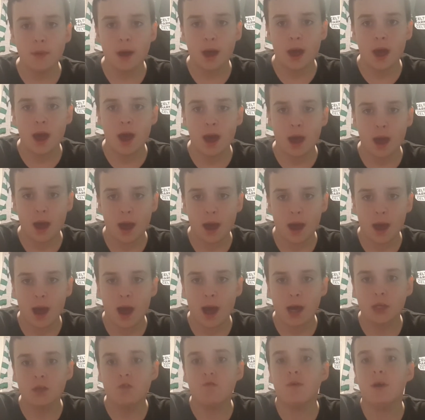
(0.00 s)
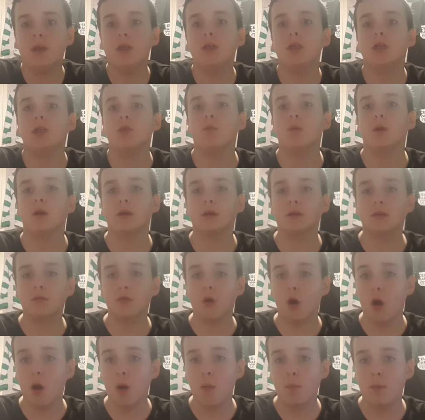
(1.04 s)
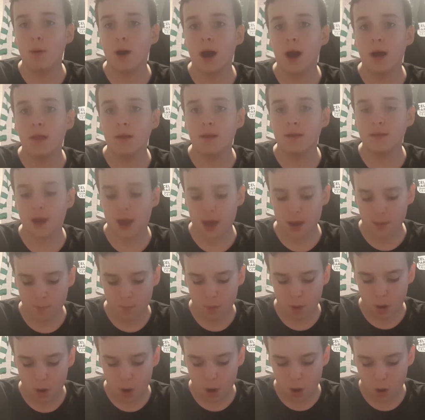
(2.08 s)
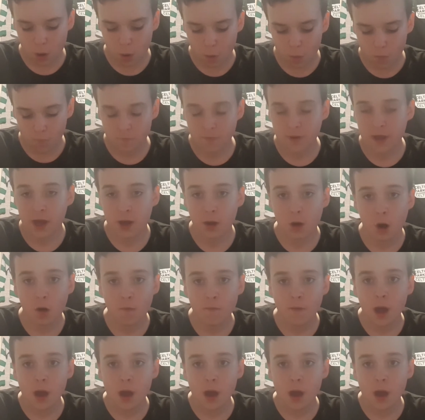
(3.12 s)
as Rangers were top at the time of kickoff.